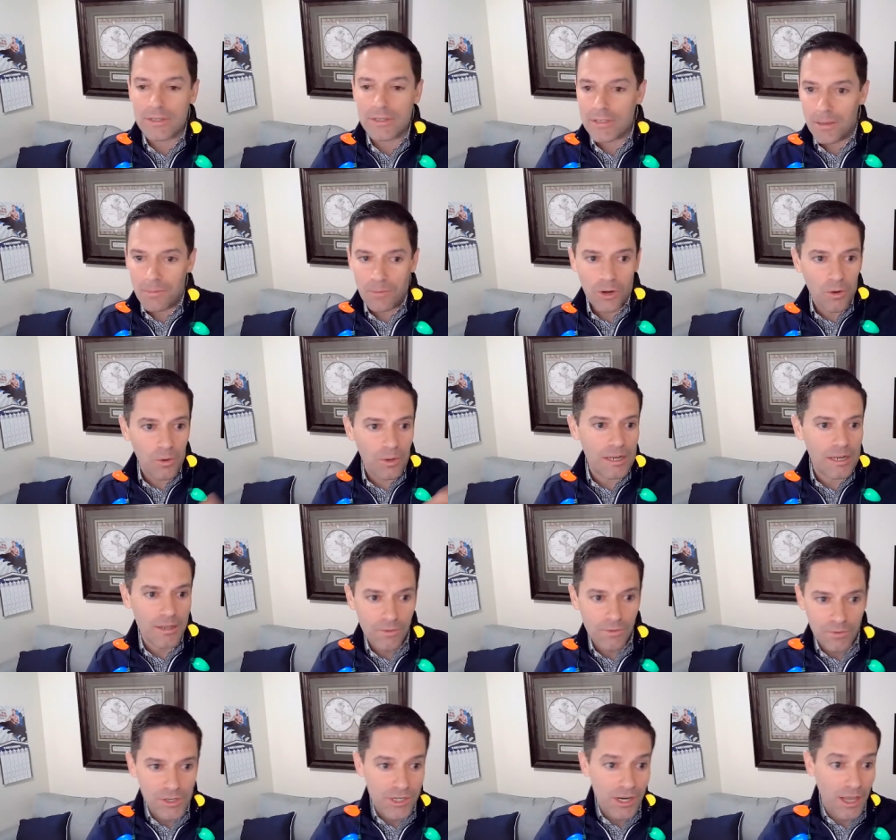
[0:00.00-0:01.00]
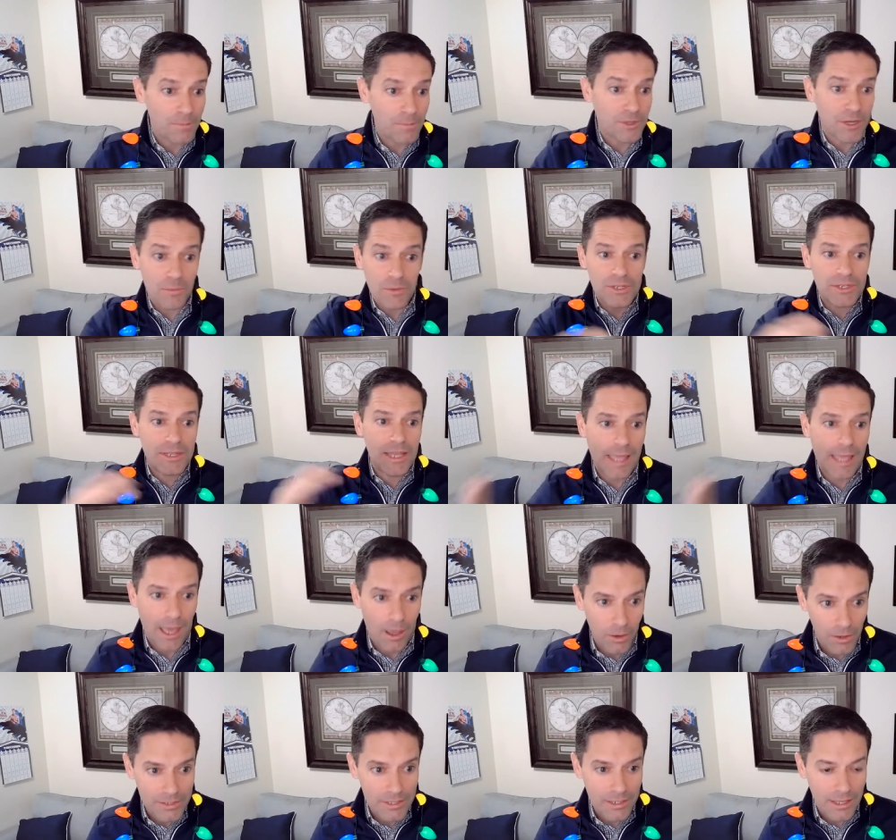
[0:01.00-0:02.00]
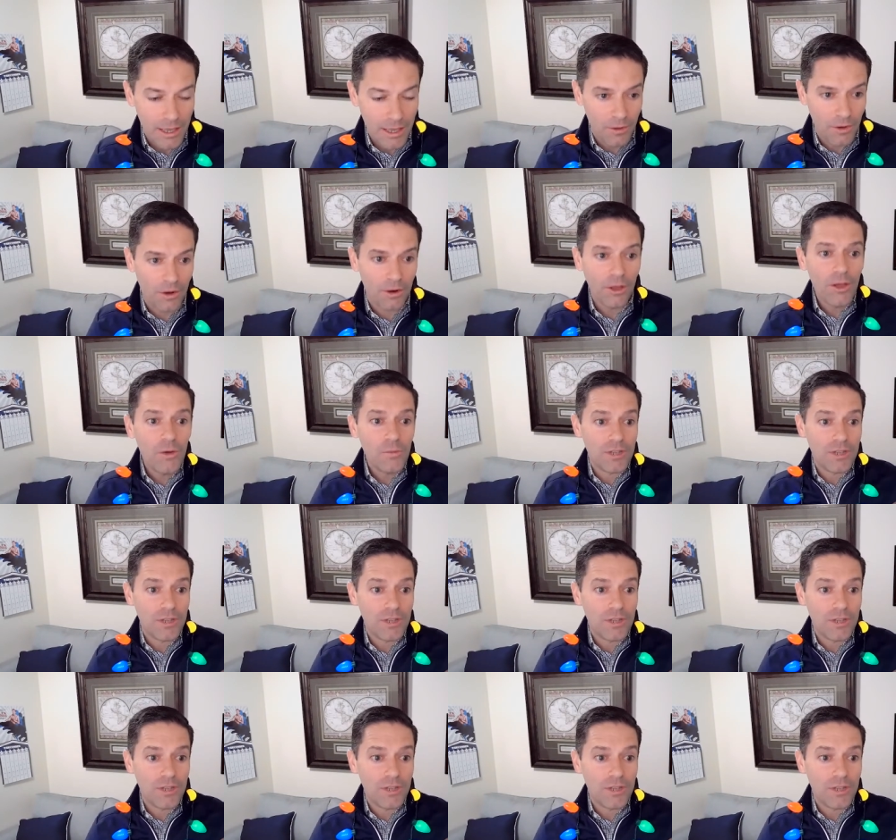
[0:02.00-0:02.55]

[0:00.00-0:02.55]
Some are going to different jobs, some are staying out altogether.